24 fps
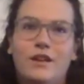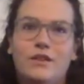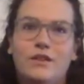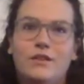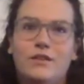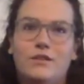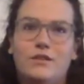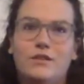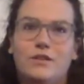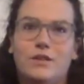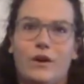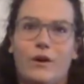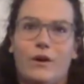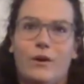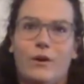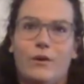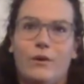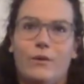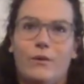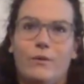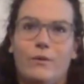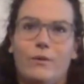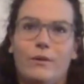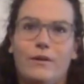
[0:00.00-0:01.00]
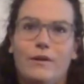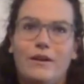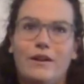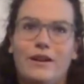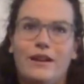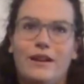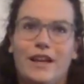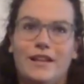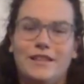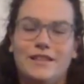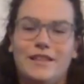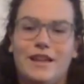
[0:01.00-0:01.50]
So
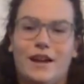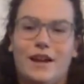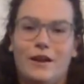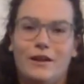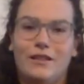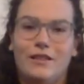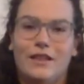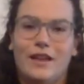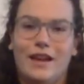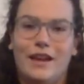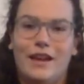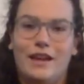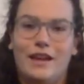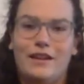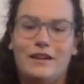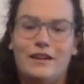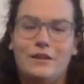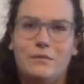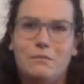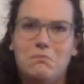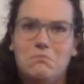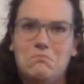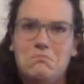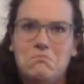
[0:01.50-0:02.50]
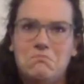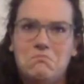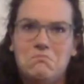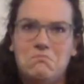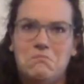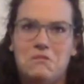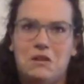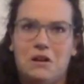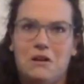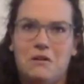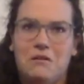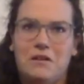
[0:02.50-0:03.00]
it sounded like,
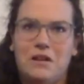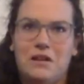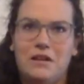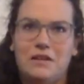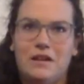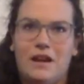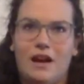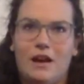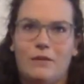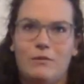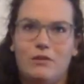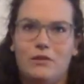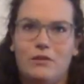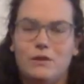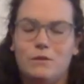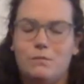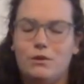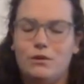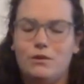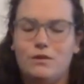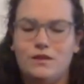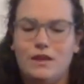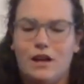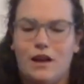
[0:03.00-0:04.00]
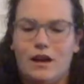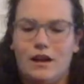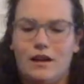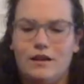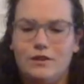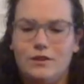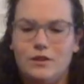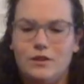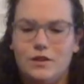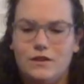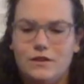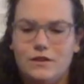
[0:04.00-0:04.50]
he died with his boots on
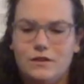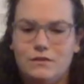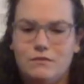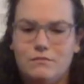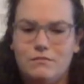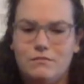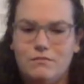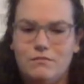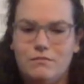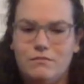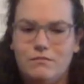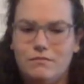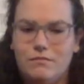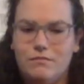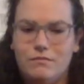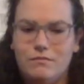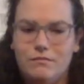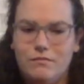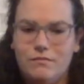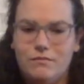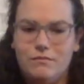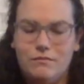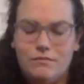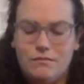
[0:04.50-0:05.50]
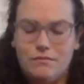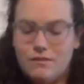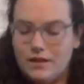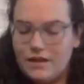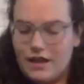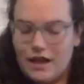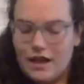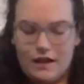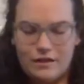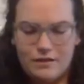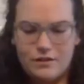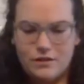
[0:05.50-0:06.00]
and just
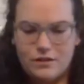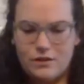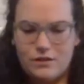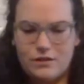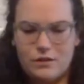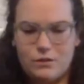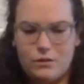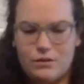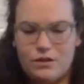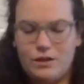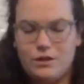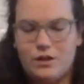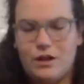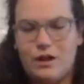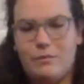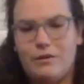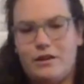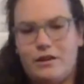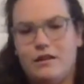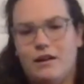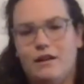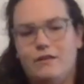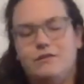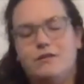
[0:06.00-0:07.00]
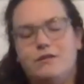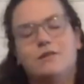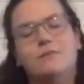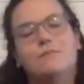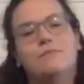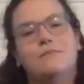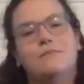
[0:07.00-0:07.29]
yeah, just doing the job that he loved.